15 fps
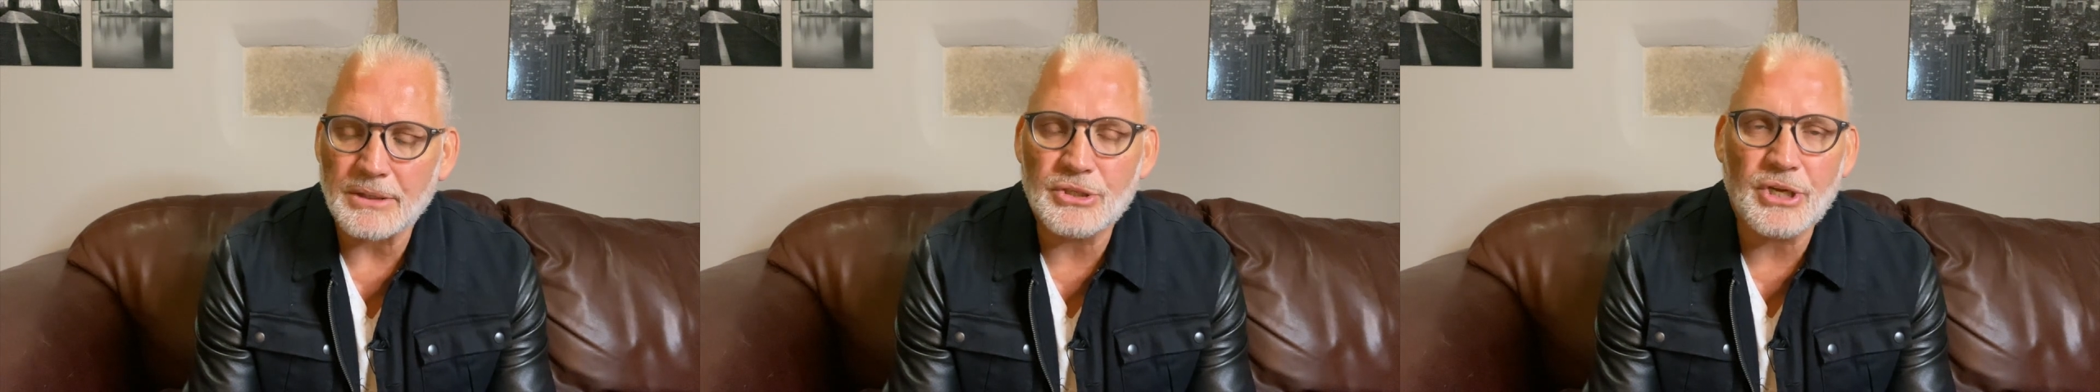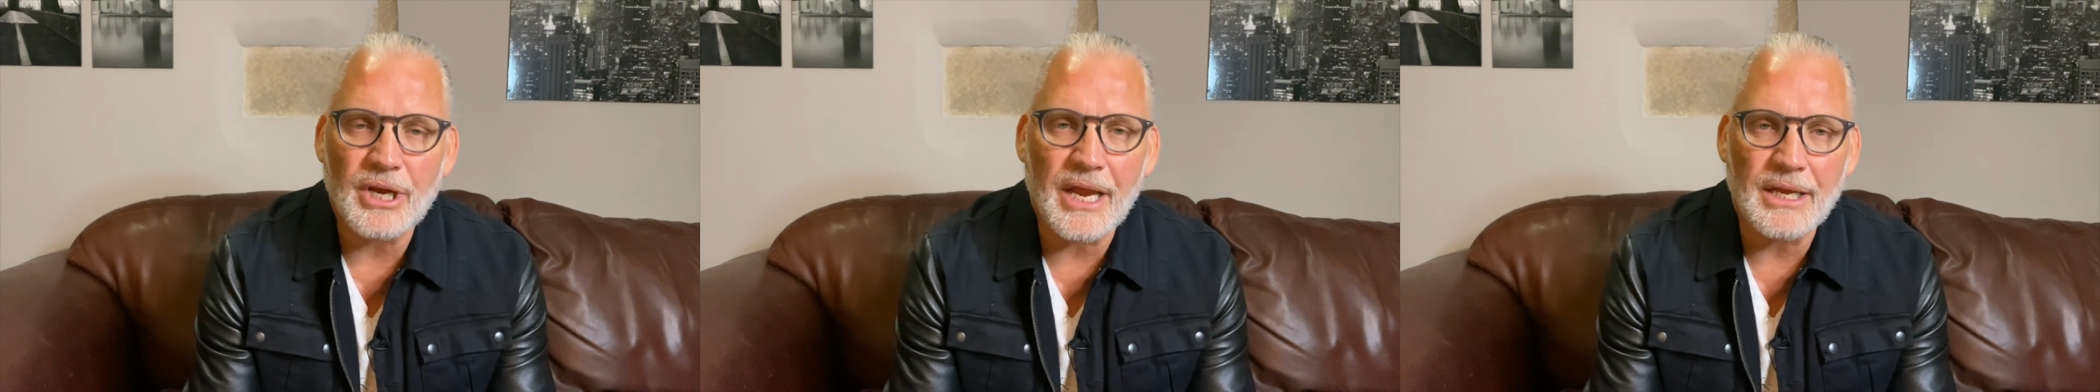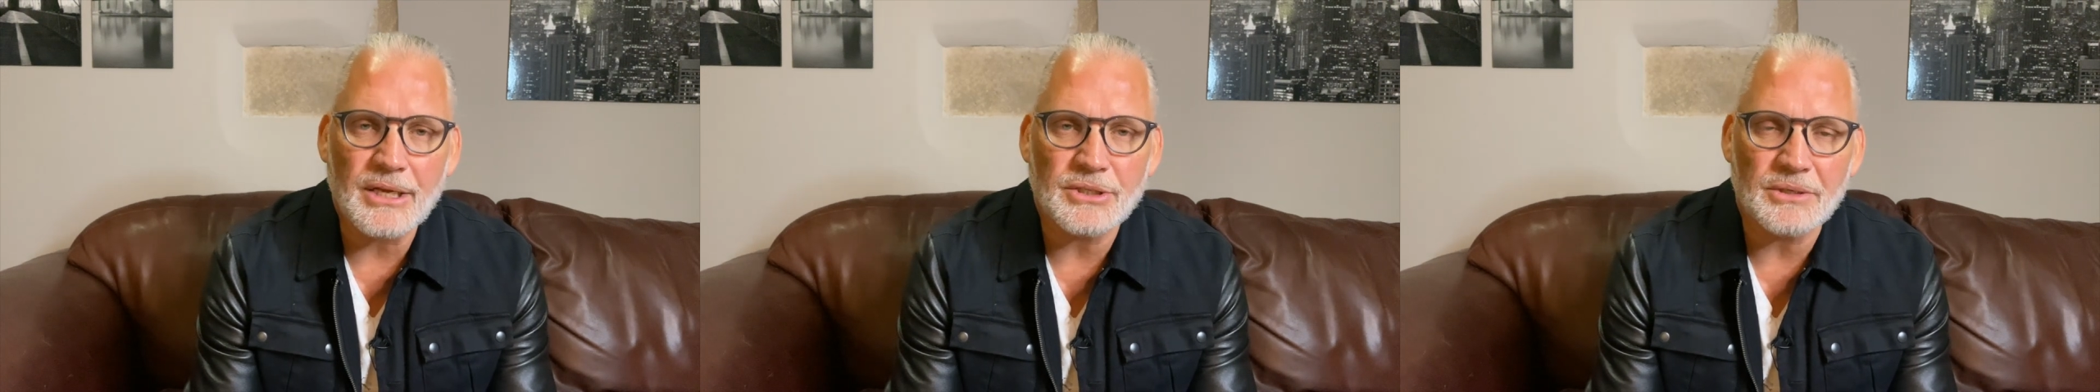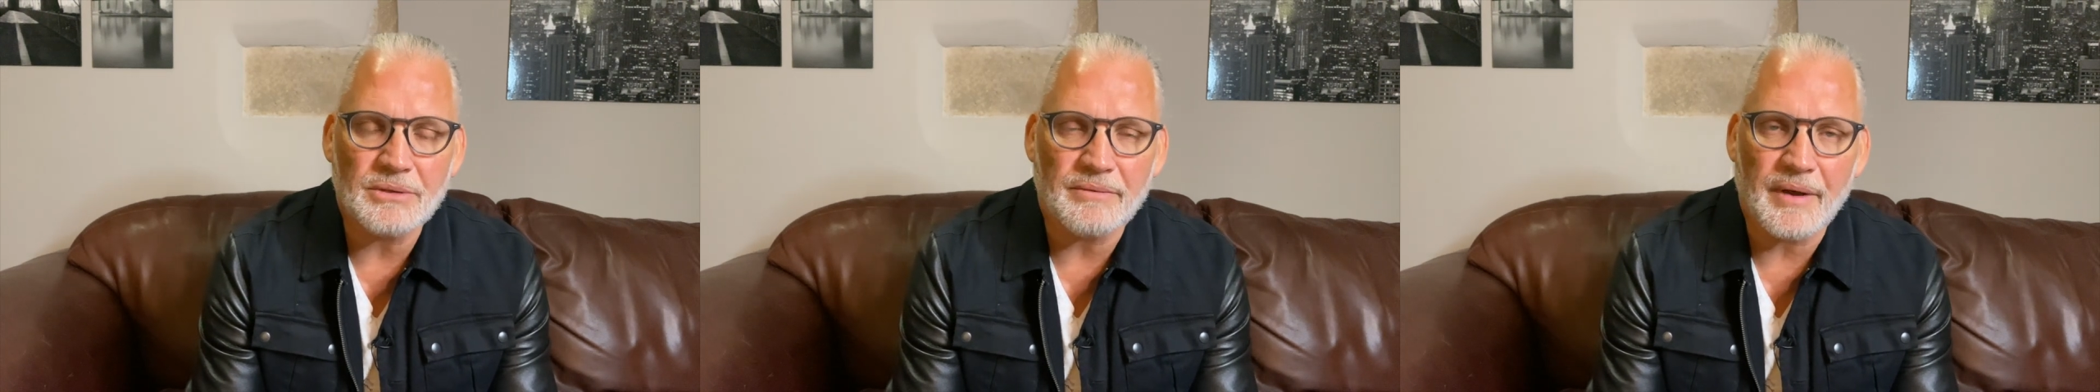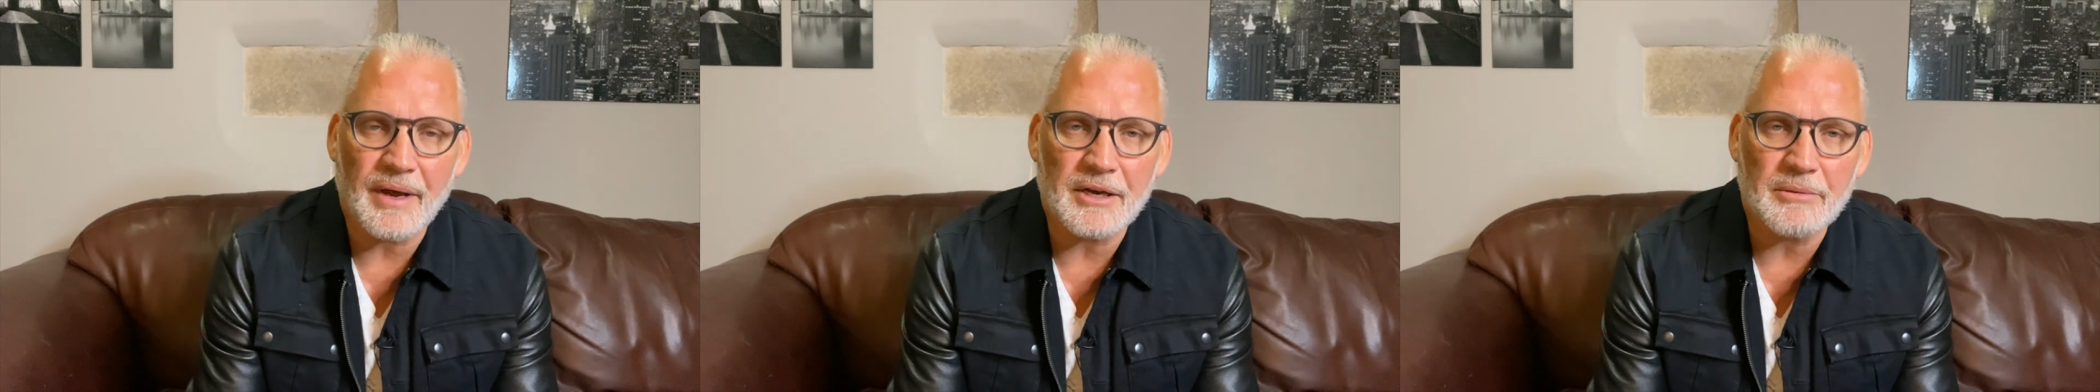change
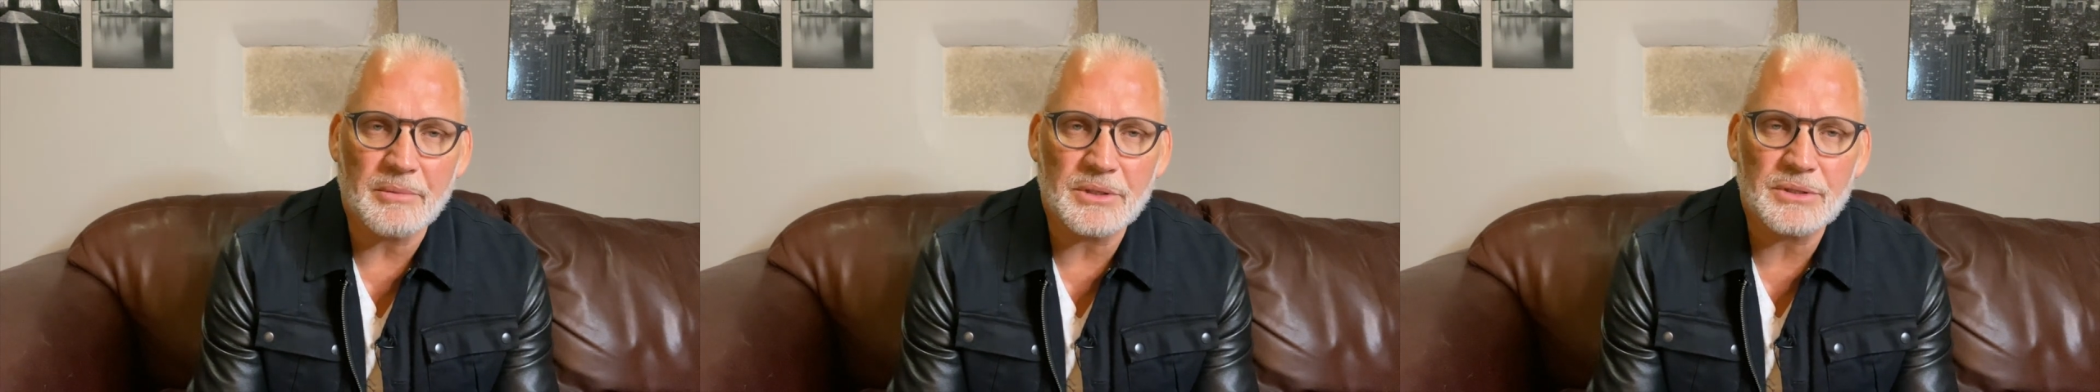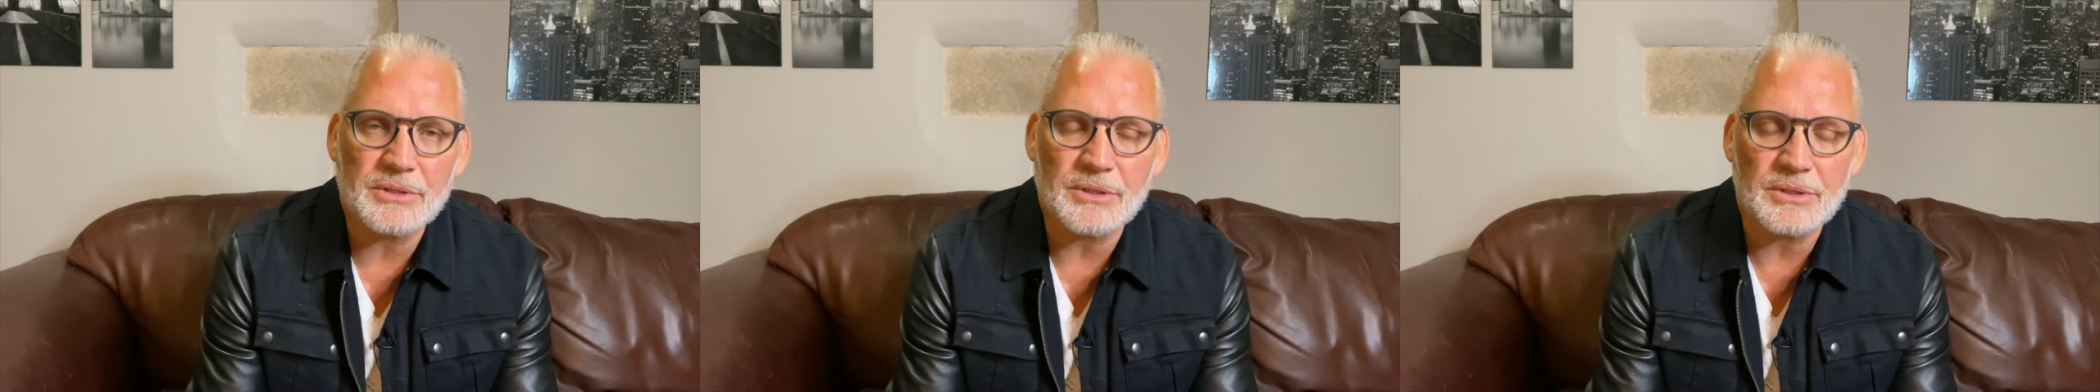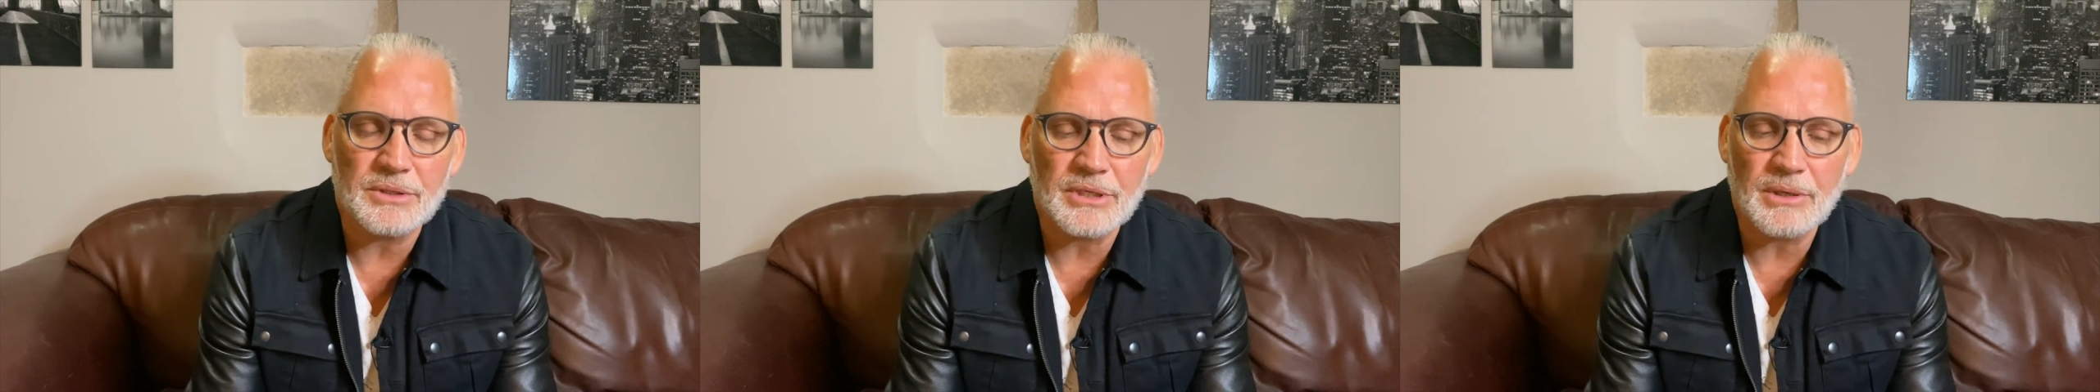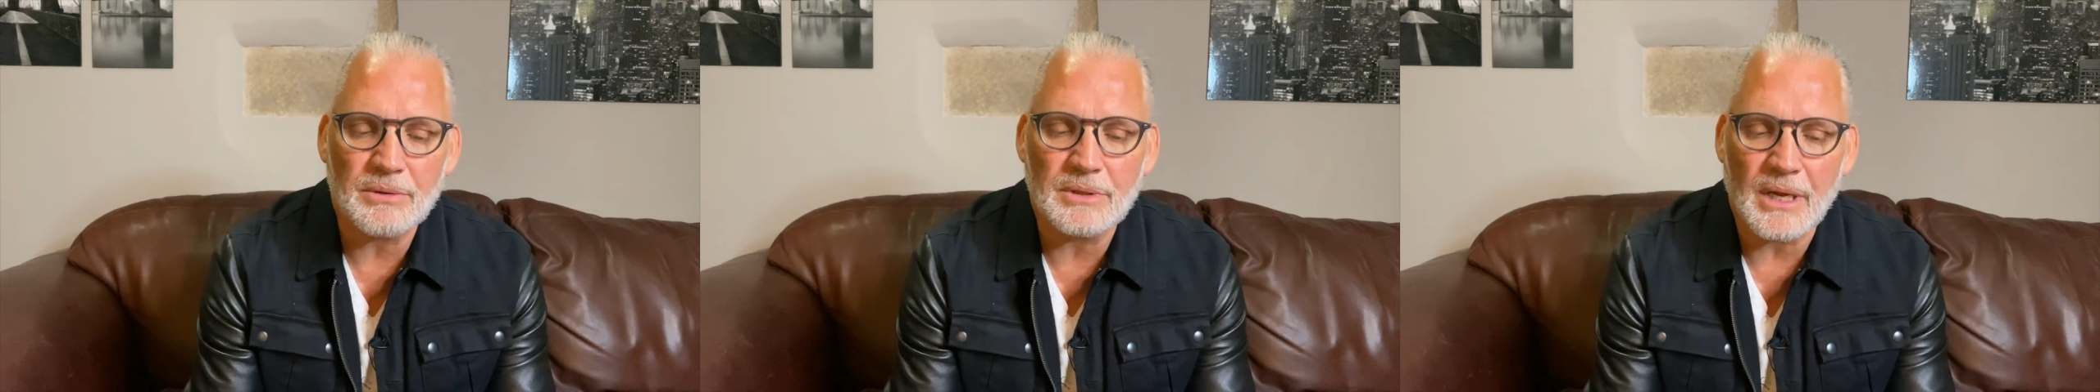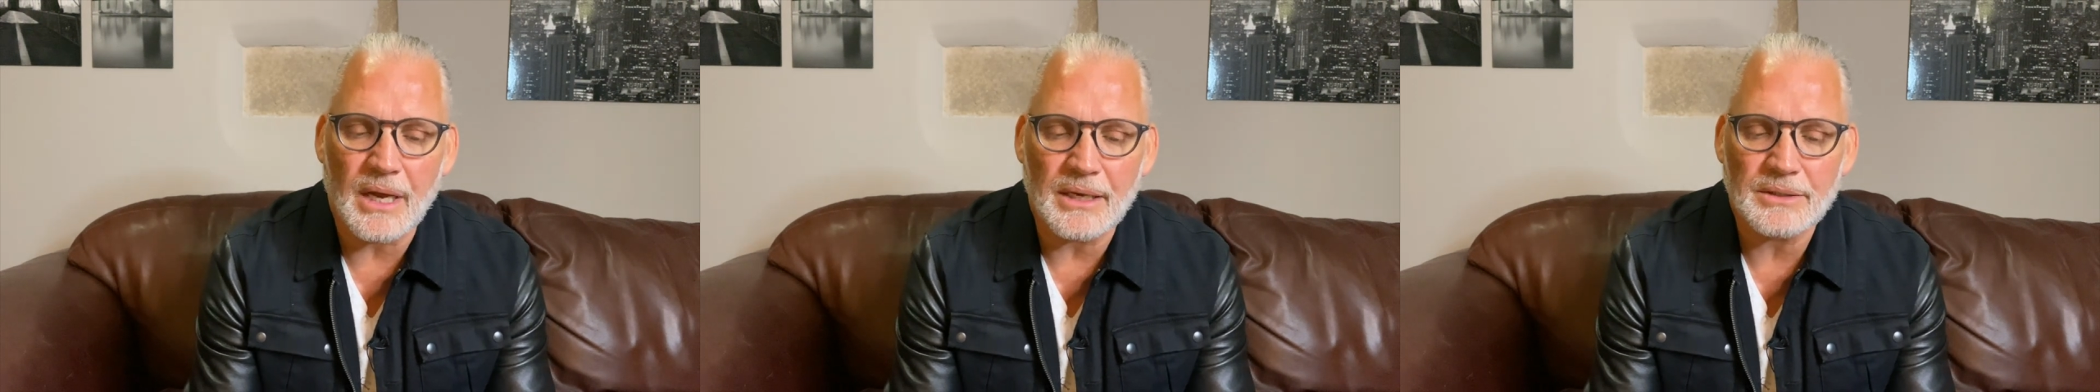environments to
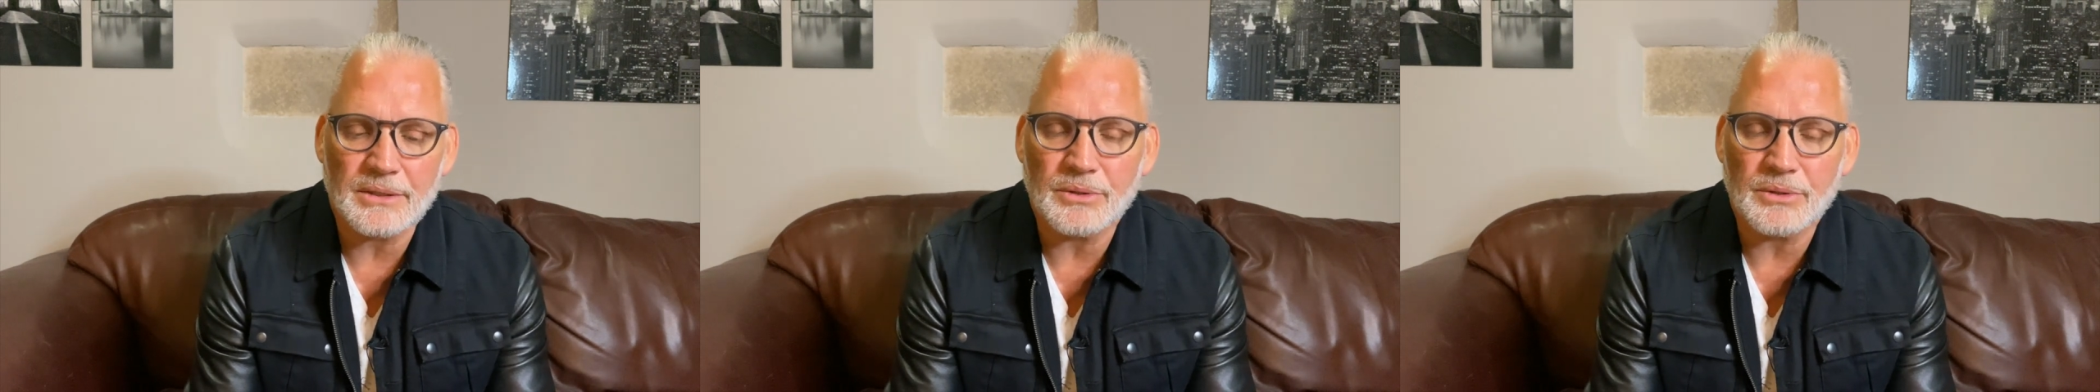suit us.